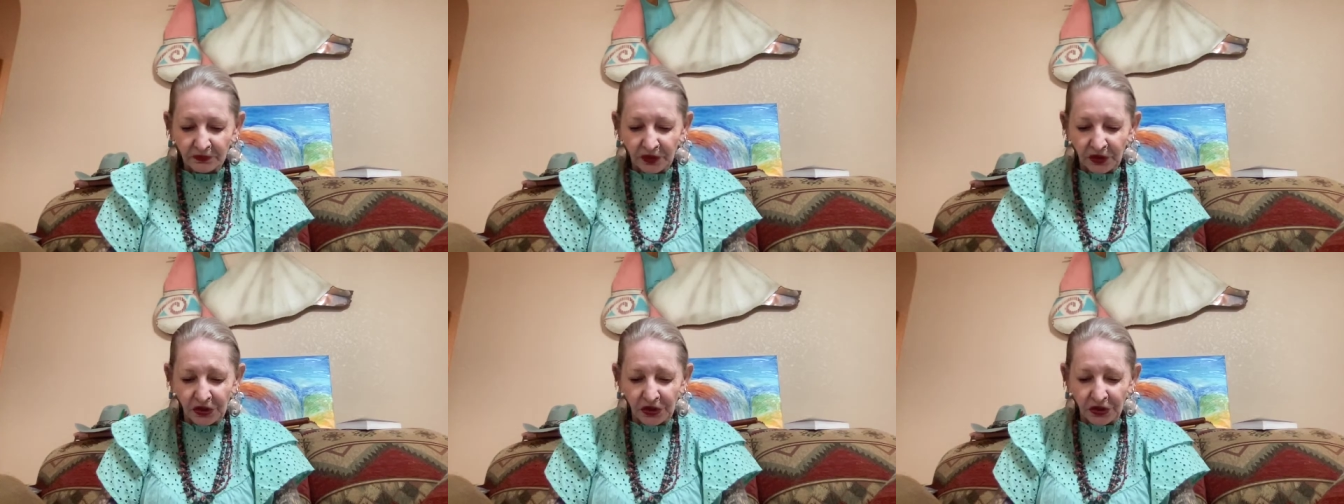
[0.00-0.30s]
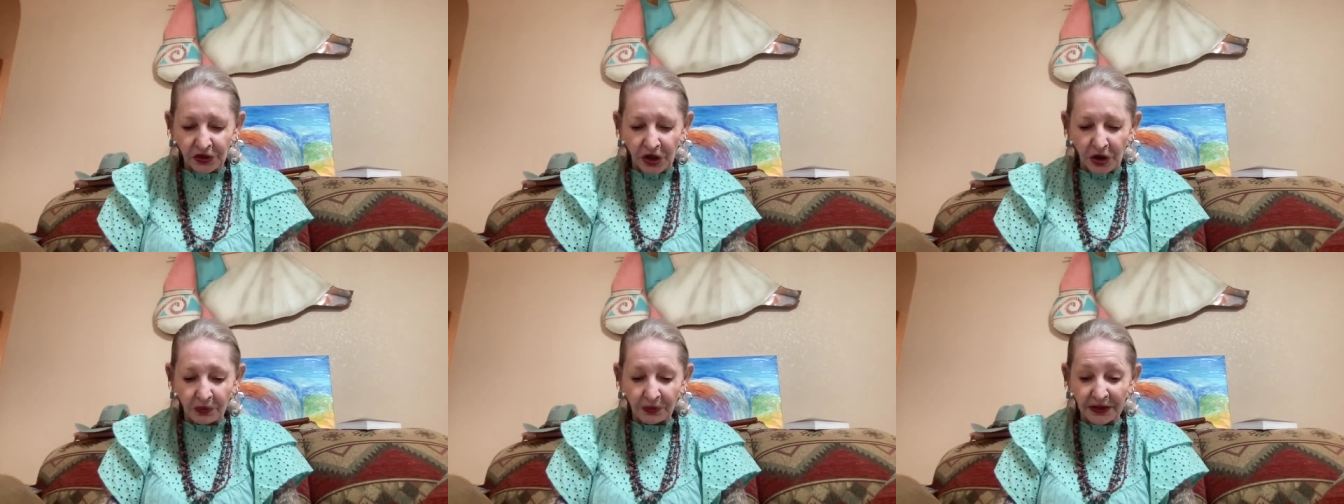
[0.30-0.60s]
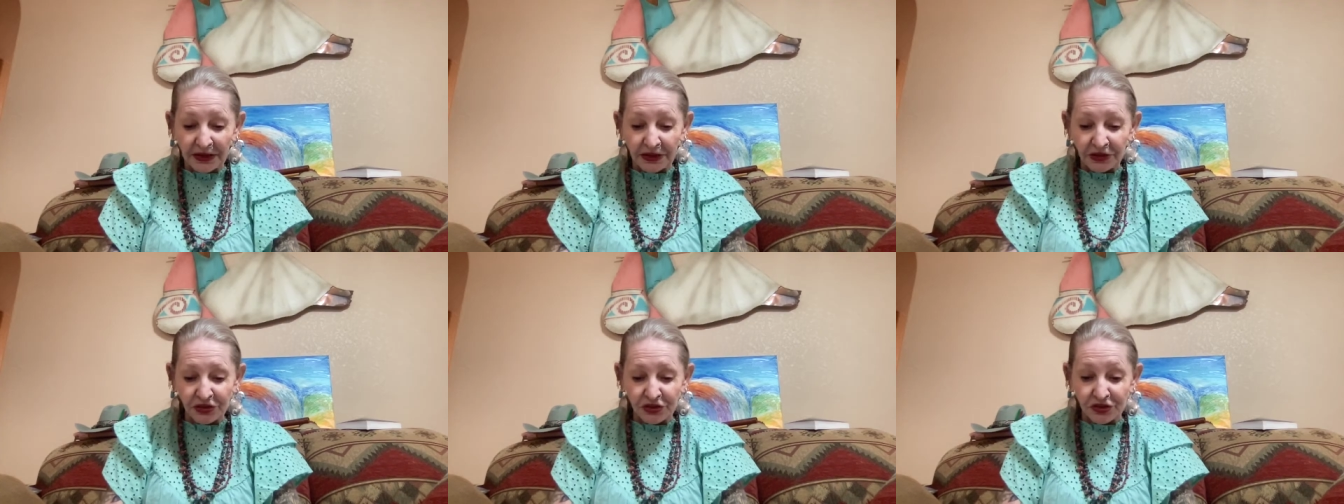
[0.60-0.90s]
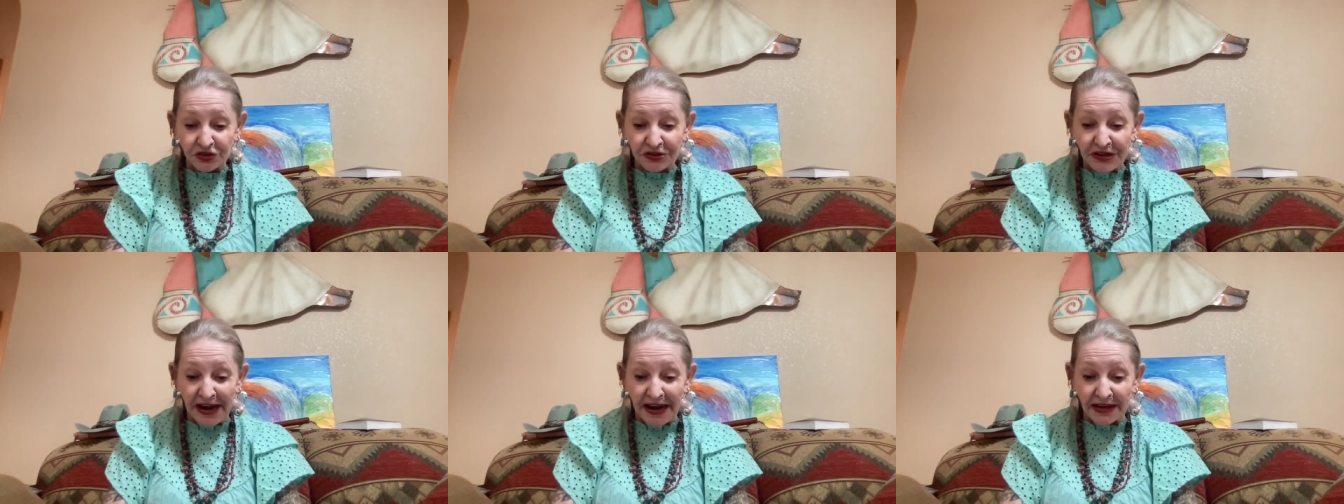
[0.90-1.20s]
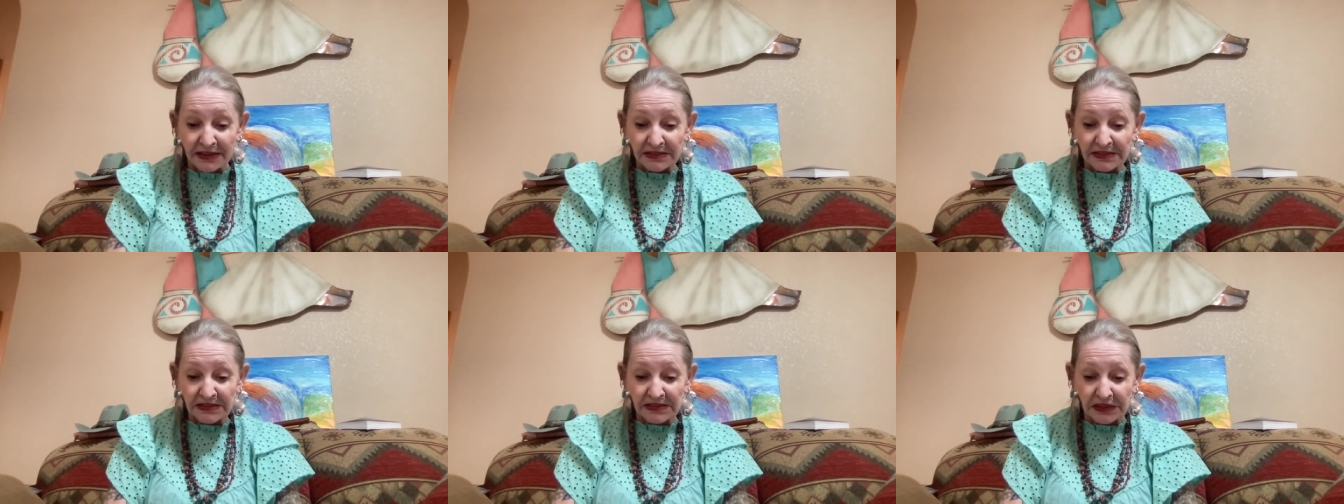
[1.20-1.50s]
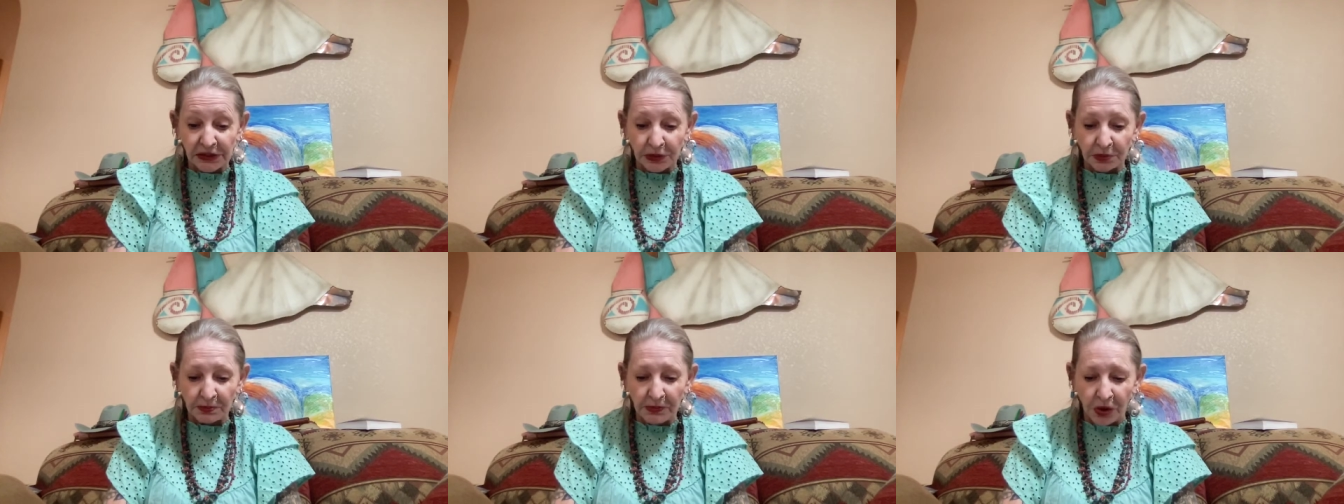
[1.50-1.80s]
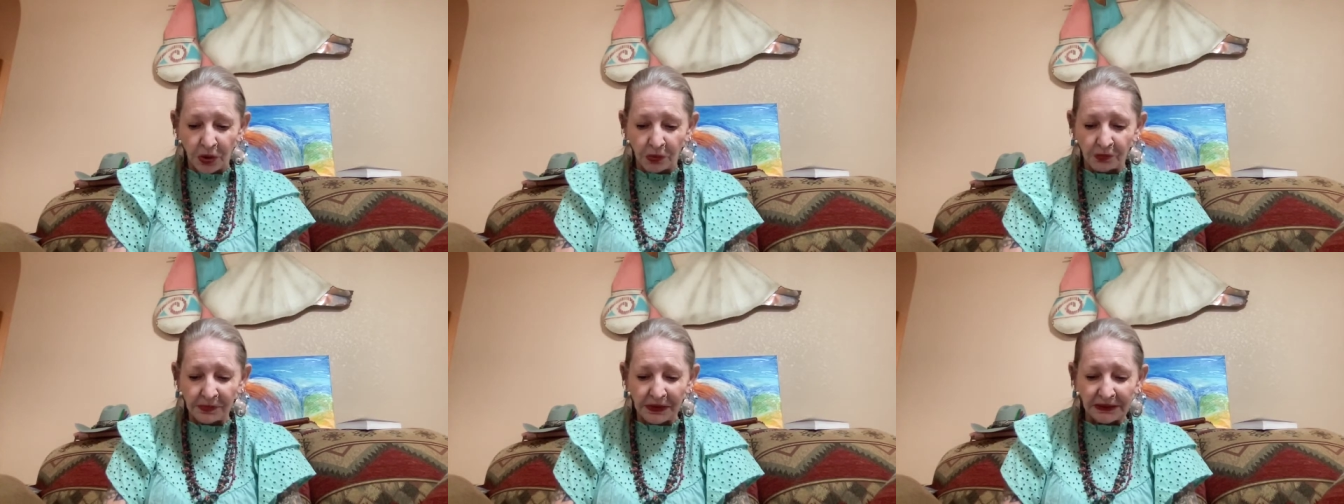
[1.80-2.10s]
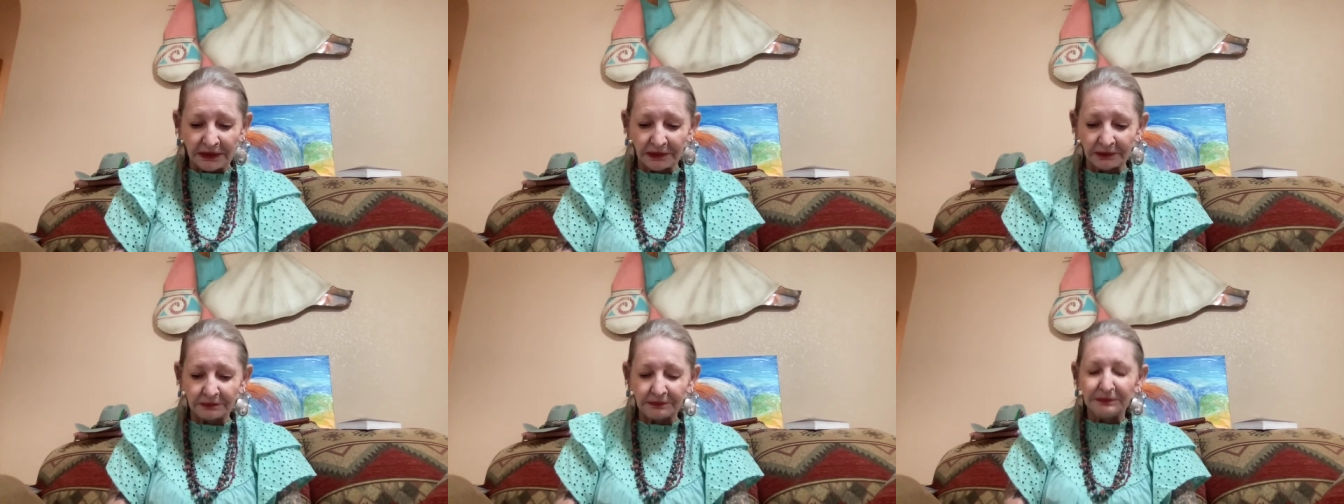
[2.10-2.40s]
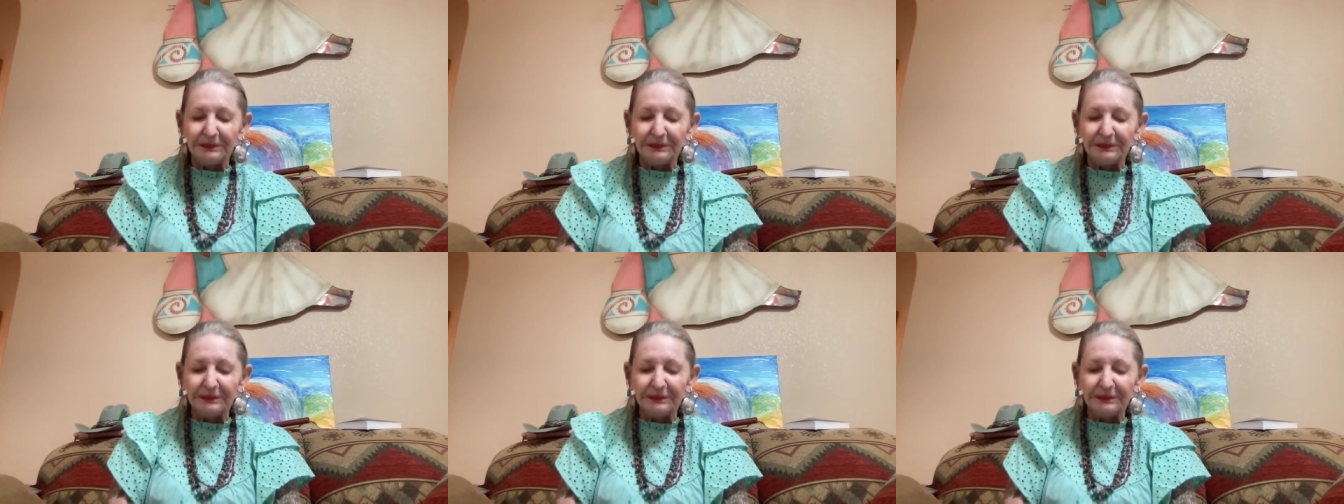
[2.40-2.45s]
you know, in your dance of the moment,